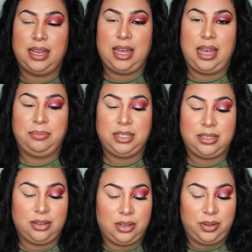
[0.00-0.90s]
I'm just
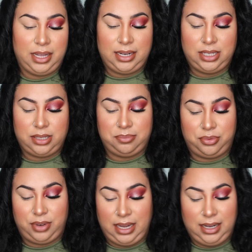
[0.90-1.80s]
going to go ahead and jump
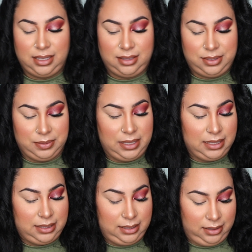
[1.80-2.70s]
right into
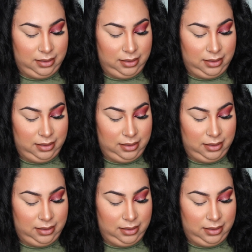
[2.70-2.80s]
it.